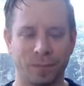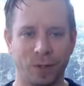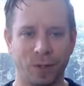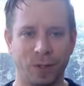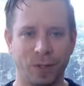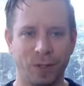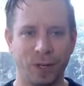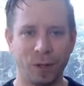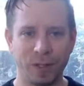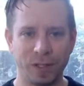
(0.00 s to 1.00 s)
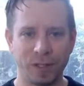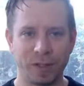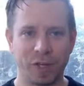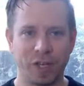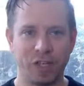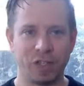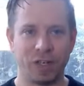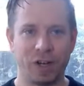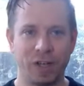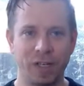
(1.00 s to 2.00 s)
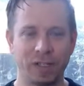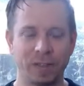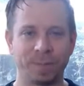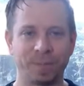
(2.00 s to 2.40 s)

Good. And notice the change in height